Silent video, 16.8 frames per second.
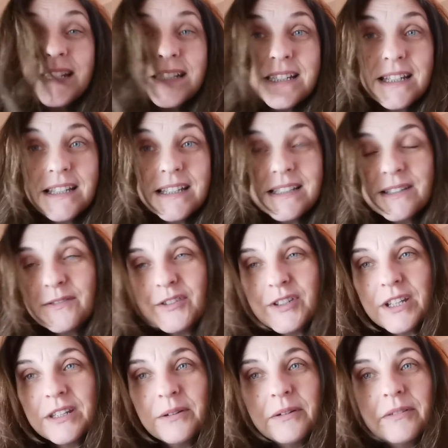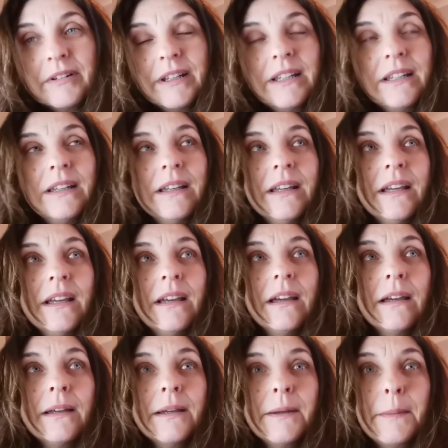date it is, of January.
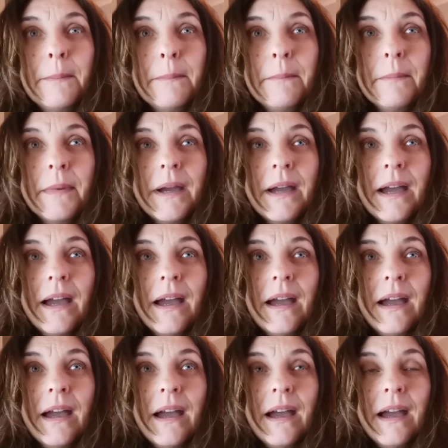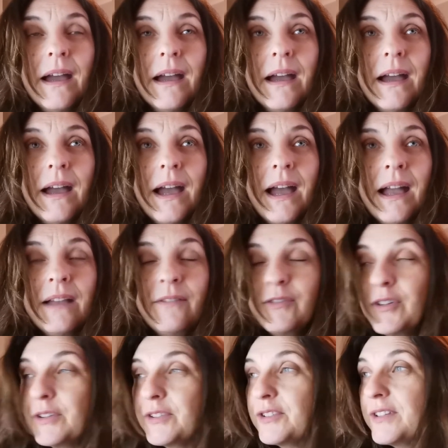
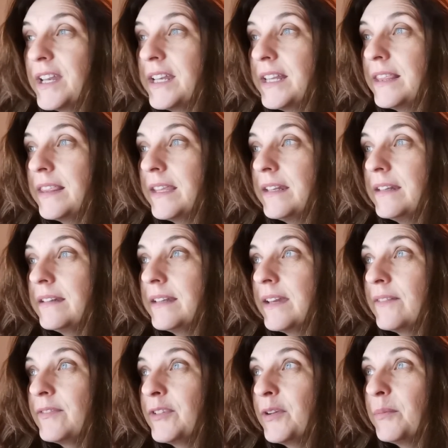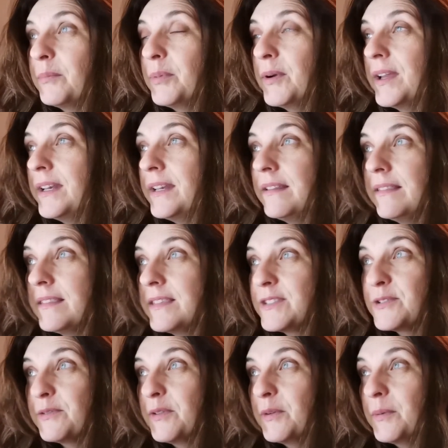I've not done anything. I've not put any of the
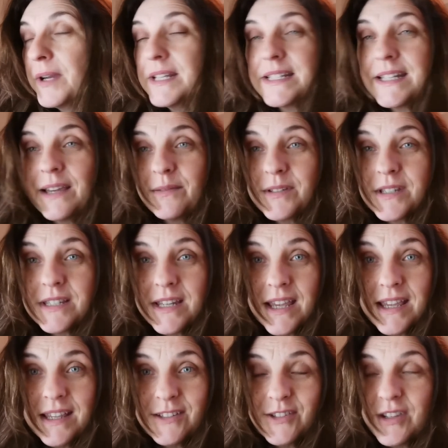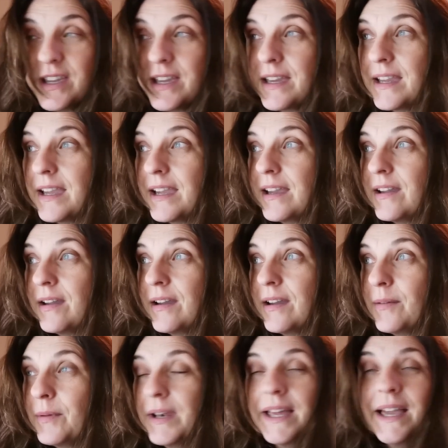stuff away downstairs yet.
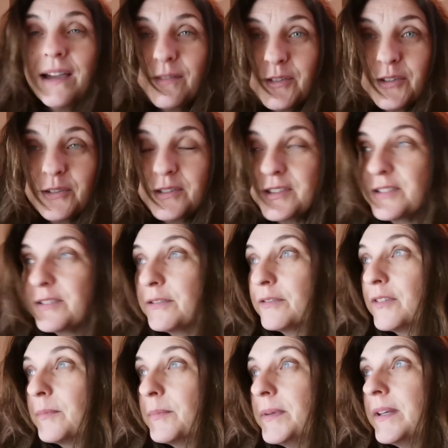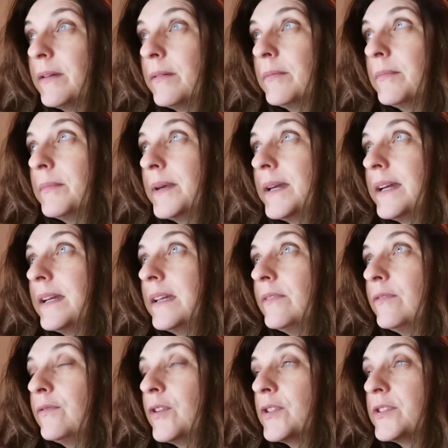Well, I have done stuff. I've been on
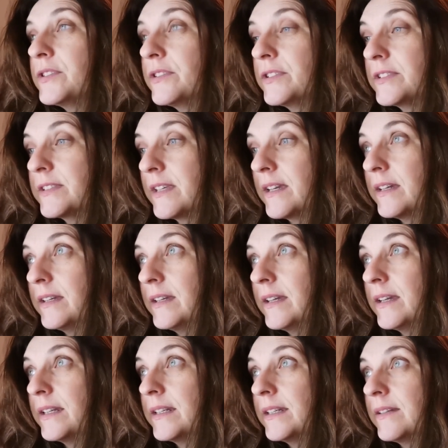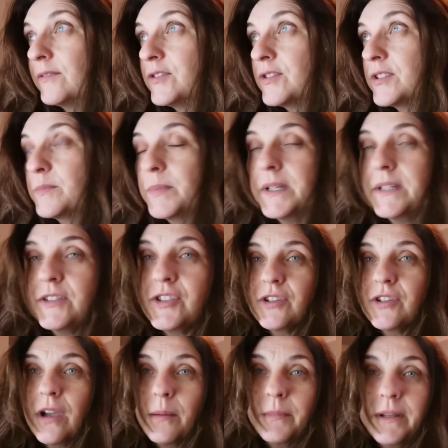my fossil site and I've just
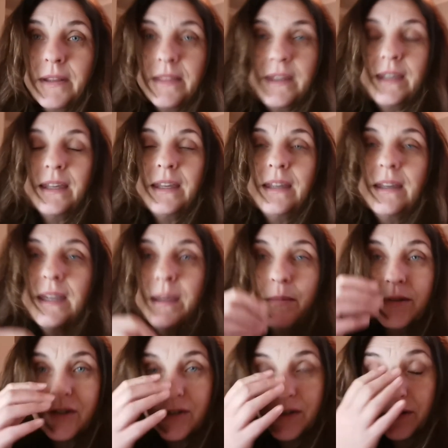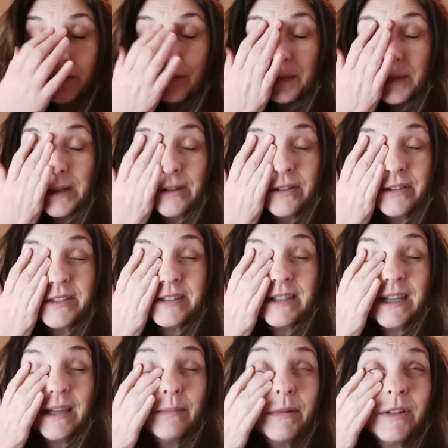sharpening the images up because
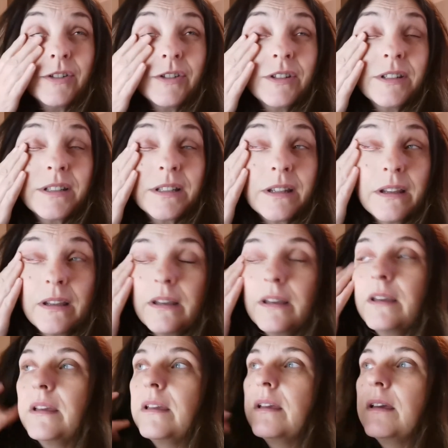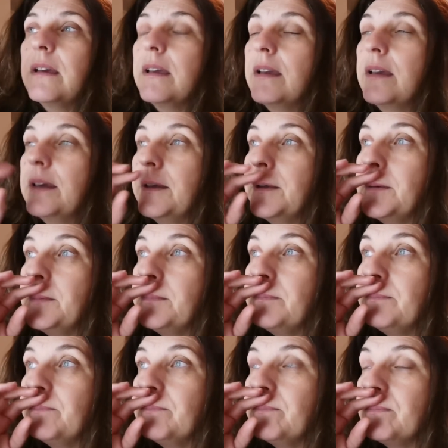the images,
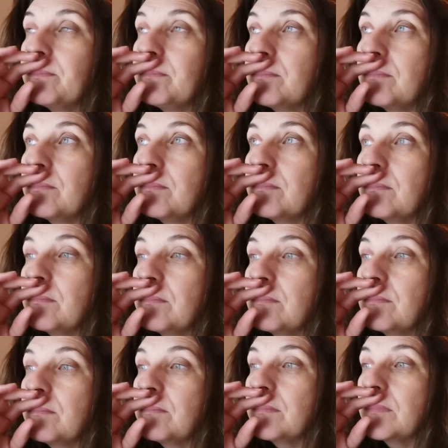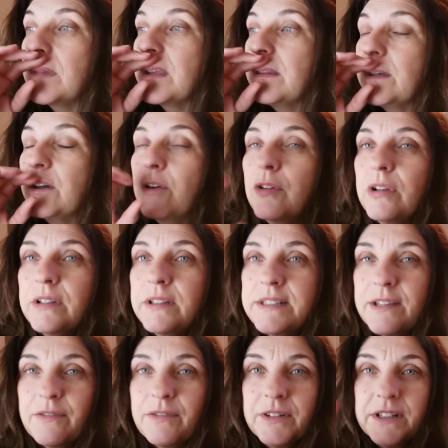the colour
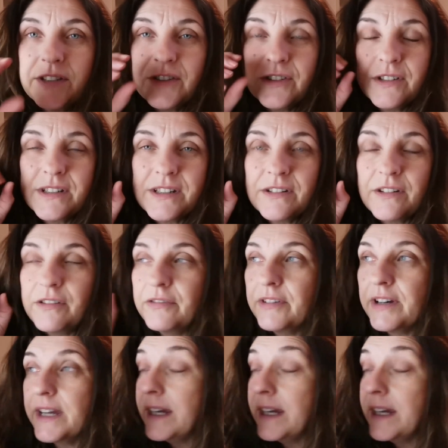definition's not